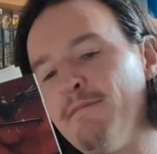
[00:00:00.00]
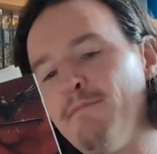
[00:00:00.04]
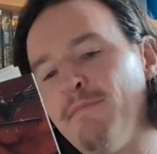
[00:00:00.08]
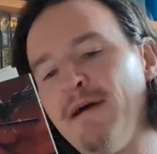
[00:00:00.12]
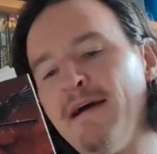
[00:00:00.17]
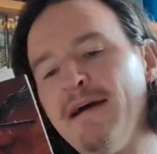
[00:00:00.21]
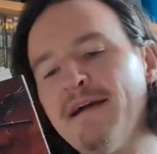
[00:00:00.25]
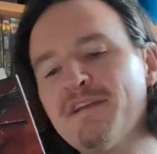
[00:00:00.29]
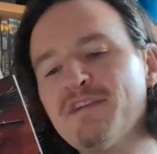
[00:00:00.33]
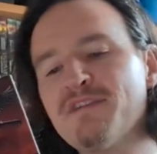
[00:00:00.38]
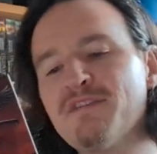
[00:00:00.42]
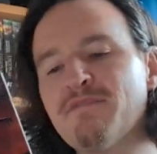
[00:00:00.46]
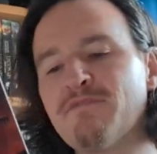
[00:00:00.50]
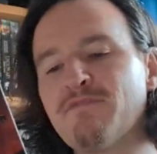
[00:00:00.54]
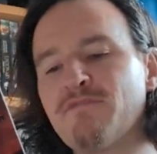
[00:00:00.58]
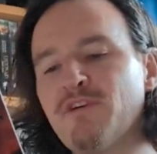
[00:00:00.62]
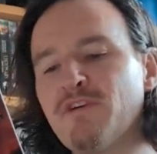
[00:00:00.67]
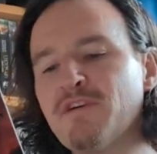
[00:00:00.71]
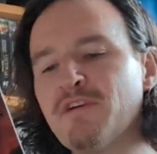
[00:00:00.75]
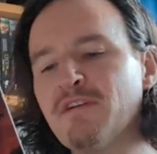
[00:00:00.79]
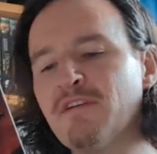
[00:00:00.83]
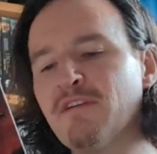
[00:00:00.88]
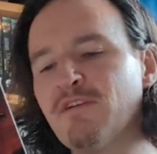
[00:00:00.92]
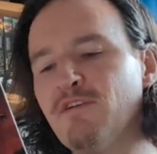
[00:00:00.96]
Packs of
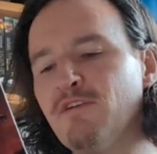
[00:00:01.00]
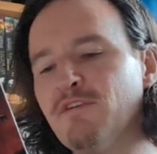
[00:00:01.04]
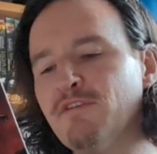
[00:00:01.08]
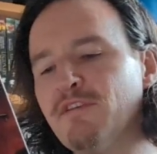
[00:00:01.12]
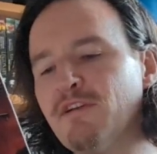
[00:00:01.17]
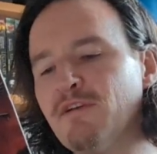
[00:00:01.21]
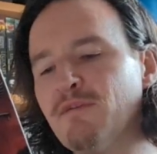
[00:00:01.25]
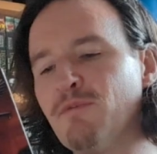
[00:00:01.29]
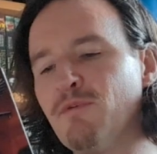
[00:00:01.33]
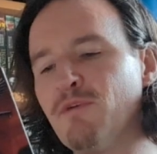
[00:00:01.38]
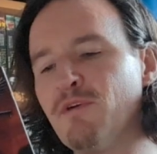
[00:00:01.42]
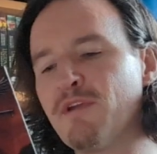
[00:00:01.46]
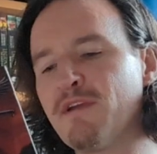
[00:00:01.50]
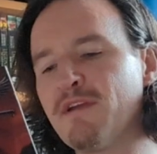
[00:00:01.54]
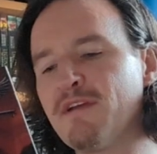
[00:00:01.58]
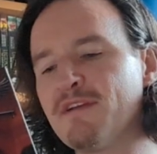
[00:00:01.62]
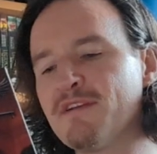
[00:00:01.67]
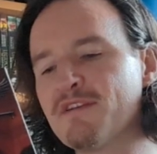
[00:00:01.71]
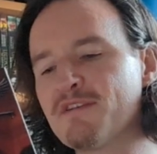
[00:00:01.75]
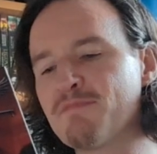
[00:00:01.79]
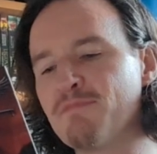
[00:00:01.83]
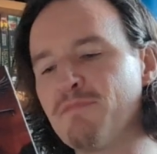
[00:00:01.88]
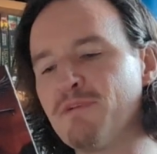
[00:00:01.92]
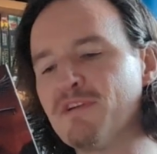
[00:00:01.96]
rugged Gothic
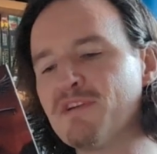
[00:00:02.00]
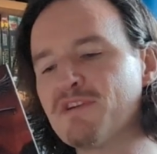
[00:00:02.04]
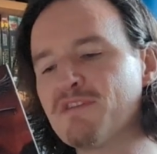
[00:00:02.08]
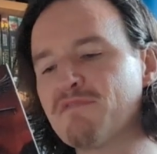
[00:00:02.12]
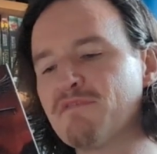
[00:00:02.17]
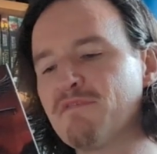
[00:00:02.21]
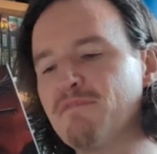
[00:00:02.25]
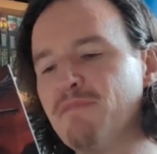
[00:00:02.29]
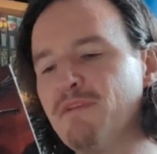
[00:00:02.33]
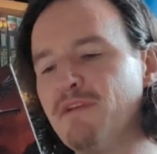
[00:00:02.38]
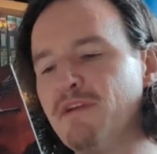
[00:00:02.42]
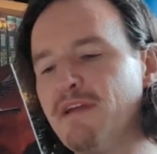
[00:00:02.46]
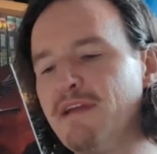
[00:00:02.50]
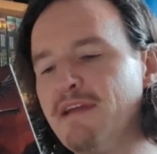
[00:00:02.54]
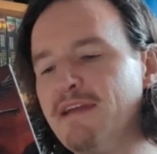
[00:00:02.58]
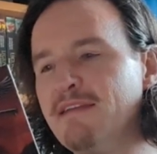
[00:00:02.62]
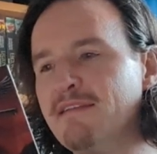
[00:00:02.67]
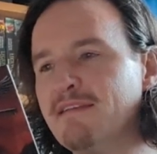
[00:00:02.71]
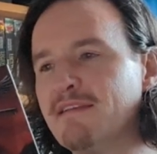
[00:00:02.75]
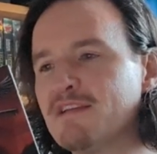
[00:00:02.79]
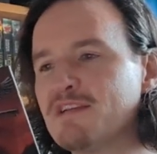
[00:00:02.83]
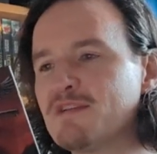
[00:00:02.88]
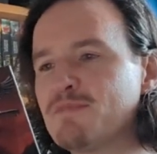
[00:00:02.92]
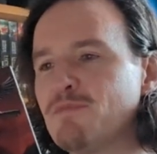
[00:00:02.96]
warriors burst from their
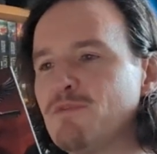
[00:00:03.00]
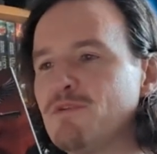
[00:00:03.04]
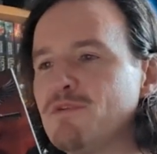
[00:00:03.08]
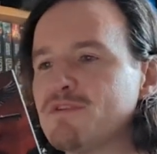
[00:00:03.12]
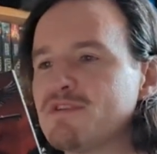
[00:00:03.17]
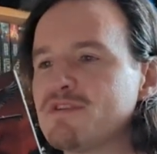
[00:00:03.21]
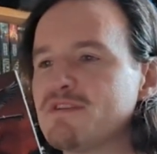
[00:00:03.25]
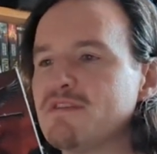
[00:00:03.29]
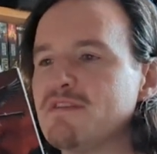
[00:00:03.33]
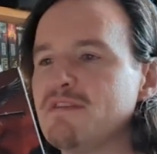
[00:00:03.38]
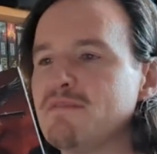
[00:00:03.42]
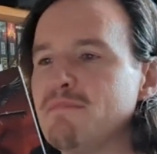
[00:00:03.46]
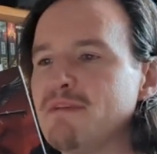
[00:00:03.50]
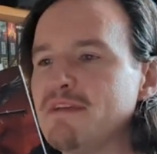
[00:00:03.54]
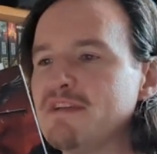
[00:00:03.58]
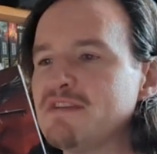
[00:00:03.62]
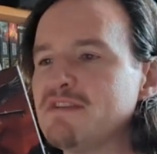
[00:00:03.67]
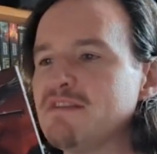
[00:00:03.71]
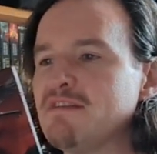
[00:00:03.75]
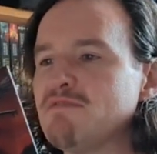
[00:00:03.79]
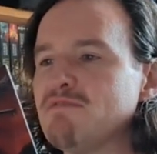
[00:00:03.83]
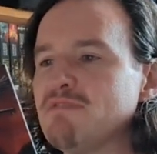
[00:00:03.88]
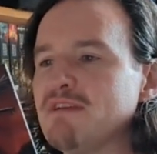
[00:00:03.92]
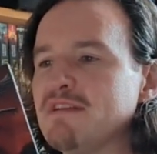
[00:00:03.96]
hiding spots in the
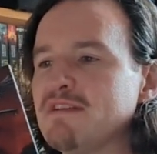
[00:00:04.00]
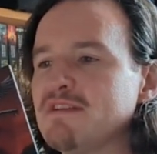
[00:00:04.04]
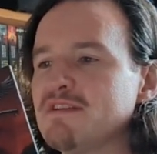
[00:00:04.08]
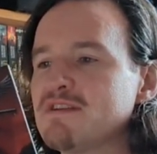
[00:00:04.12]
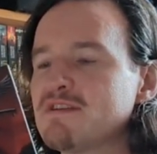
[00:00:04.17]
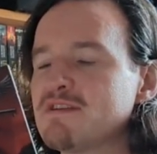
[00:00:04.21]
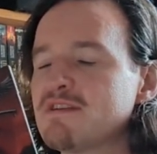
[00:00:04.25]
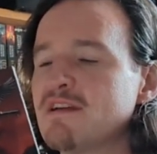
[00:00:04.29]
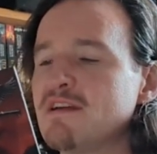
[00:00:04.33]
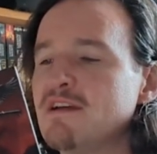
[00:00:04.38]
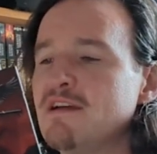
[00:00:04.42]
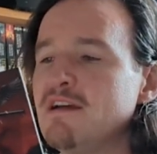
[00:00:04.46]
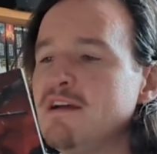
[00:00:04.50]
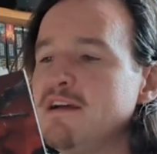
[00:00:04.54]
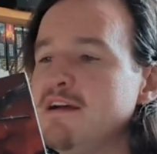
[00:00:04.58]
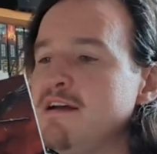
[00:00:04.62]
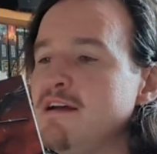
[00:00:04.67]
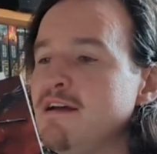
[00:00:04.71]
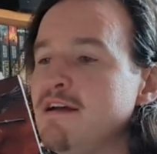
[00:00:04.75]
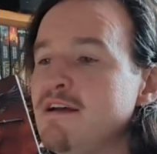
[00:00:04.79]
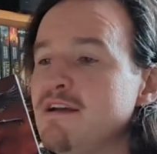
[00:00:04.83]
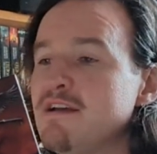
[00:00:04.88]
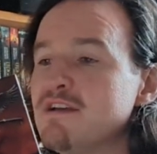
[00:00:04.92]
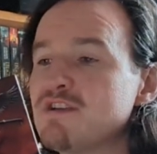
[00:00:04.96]
misty reeds,
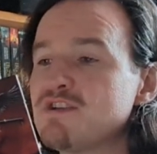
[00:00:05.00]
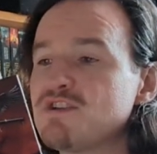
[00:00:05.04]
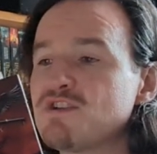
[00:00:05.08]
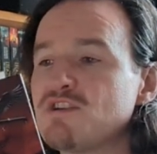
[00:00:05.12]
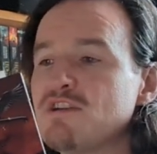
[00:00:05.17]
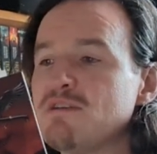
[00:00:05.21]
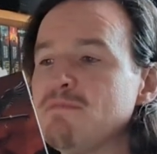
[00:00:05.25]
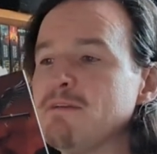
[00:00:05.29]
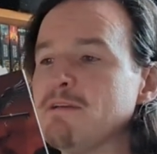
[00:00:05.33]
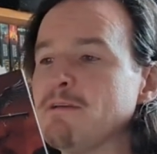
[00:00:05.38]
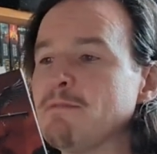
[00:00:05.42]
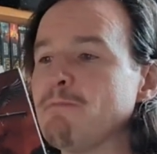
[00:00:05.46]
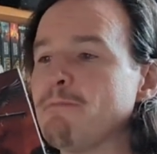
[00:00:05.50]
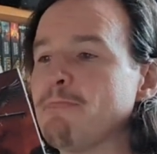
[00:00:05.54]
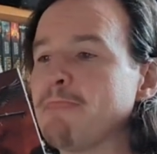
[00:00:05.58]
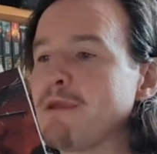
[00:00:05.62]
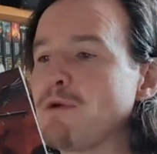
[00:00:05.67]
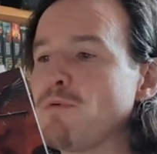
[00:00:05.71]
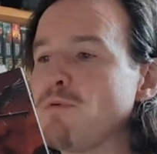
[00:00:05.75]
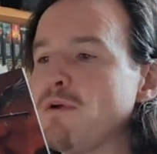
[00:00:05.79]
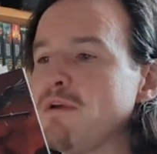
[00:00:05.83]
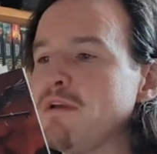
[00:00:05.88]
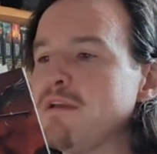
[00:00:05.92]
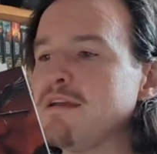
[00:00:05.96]
screaming,
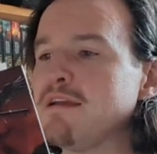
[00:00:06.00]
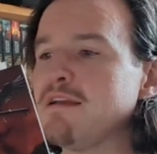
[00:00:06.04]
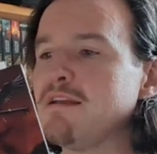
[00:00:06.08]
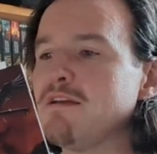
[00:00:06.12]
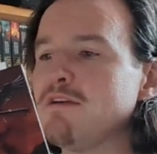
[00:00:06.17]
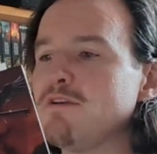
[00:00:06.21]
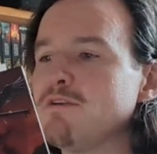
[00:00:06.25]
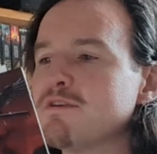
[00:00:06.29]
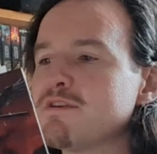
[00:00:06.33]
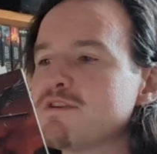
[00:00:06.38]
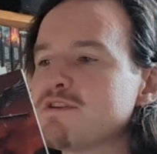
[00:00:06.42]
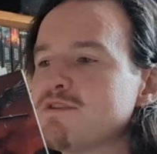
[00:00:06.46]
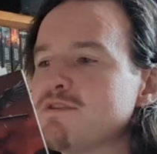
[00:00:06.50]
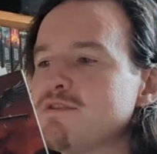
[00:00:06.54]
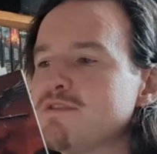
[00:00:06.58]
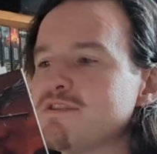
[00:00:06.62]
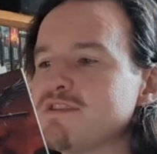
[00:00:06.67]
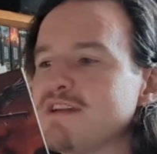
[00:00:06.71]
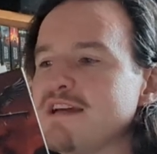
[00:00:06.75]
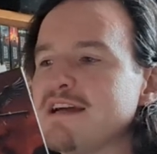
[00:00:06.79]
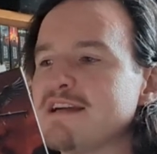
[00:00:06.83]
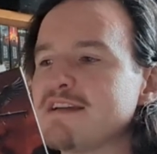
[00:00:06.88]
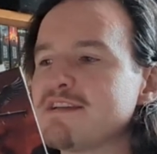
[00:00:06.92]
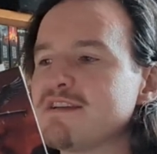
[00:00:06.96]
whirling
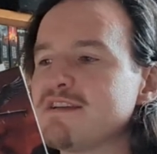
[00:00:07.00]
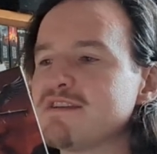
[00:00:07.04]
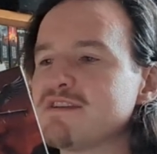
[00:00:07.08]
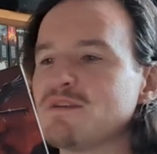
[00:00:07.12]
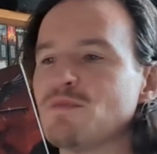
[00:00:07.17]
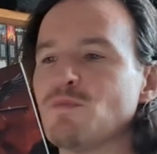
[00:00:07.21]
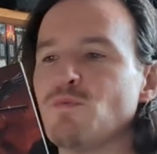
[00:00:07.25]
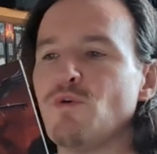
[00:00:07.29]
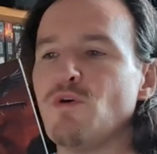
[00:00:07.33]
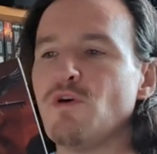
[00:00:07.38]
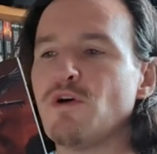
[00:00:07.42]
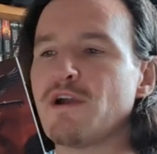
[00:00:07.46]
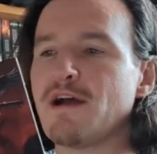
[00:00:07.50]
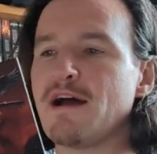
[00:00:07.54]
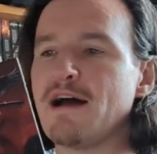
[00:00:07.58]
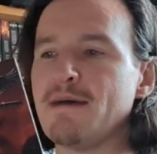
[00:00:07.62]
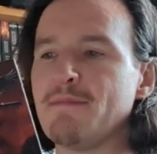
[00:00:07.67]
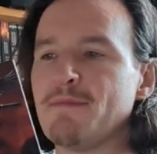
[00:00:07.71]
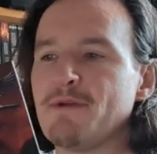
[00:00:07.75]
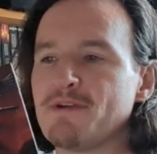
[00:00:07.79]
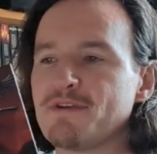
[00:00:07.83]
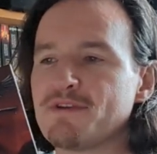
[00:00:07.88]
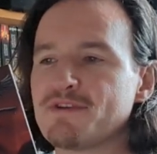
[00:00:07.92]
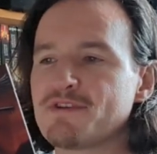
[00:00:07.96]
longswords, axes and war
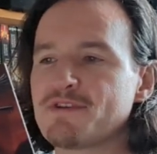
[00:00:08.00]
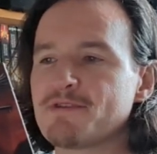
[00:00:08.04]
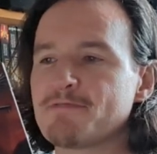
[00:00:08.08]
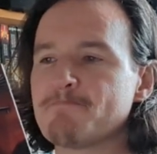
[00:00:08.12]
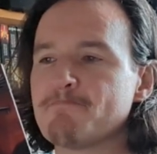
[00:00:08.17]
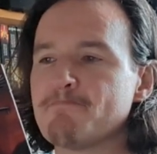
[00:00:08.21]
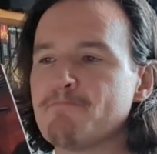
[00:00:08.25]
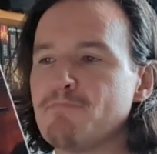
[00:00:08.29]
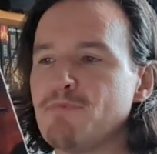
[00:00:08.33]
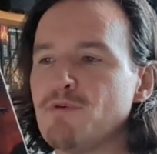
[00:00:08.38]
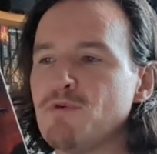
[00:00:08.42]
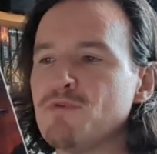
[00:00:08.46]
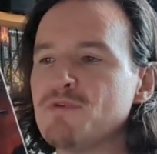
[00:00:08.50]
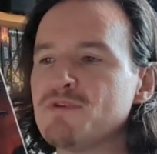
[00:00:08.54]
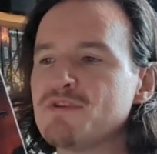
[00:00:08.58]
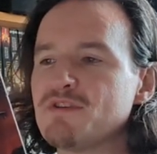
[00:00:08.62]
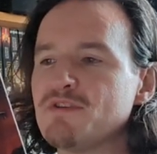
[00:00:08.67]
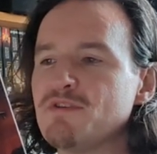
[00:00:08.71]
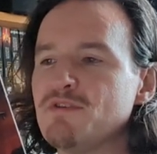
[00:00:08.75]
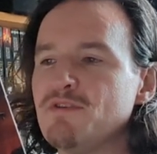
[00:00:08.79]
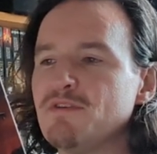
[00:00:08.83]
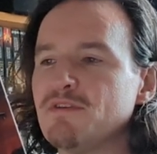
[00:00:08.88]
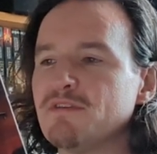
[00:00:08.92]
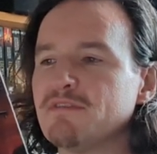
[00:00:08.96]
hammers, bows
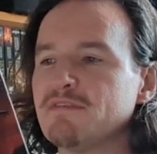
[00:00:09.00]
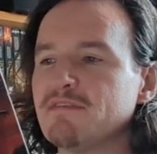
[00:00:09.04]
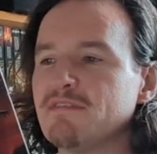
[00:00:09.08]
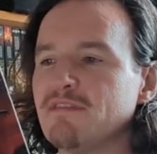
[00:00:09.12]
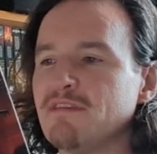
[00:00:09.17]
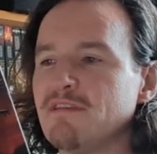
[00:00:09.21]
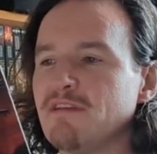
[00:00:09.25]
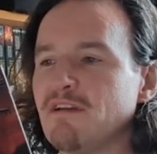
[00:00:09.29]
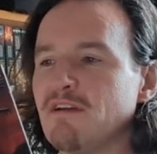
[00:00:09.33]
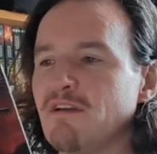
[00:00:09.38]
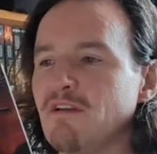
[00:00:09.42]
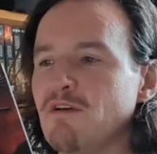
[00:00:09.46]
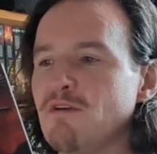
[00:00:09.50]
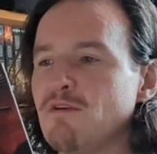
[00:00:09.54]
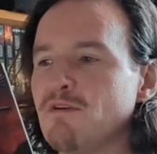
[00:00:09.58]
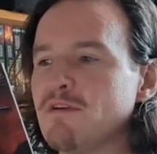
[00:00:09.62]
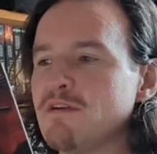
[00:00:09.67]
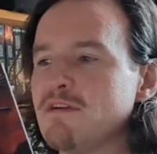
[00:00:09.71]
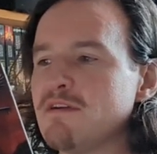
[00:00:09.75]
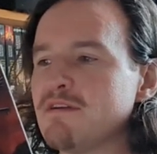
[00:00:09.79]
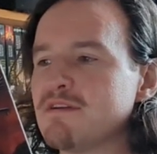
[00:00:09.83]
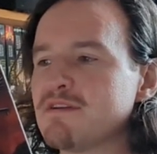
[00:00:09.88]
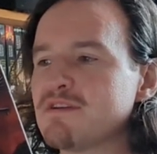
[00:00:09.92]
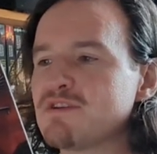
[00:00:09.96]
knocked, their
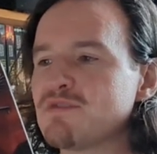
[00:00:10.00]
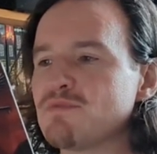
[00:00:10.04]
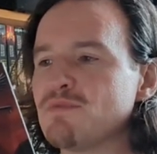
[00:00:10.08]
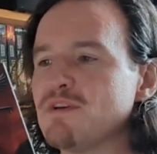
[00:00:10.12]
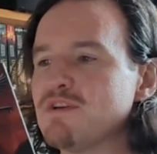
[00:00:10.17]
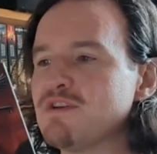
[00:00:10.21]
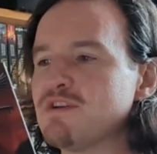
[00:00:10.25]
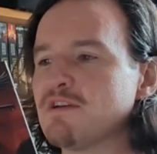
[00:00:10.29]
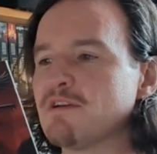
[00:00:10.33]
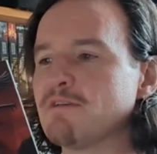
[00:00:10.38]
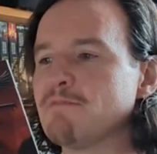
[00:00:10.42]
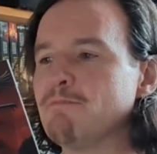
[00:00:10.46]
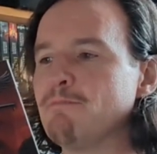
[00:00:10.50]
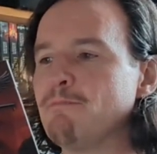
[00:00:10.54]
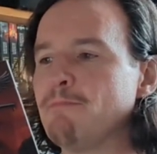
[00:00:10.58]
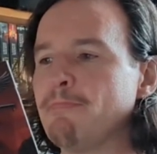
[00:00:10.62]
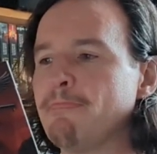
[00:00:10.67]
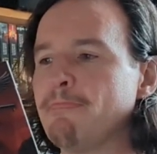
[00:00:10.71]
long hair swishing.